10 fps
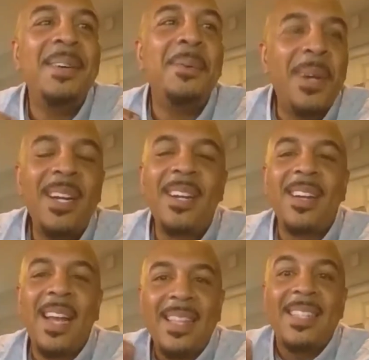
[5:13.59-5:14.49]

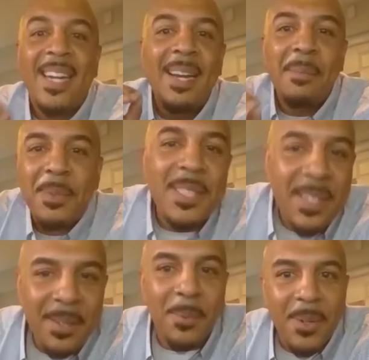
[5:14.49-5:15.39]
Where at the time it was
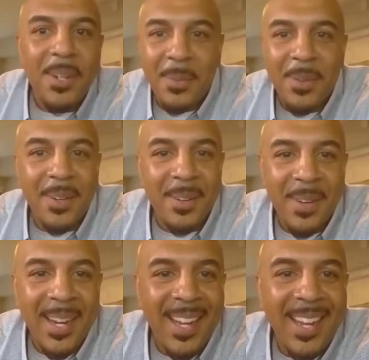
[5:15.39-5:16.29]
still a war going on,
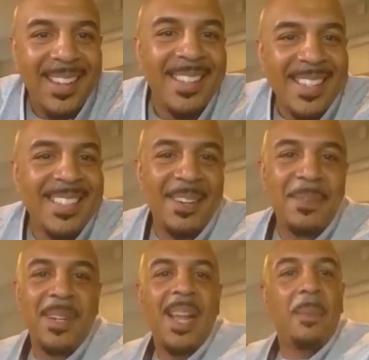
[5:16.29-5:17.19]
right? Like it's
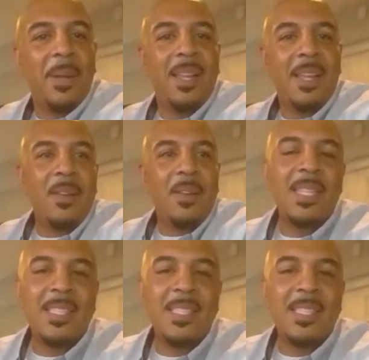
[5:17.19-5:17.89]
over now, but at the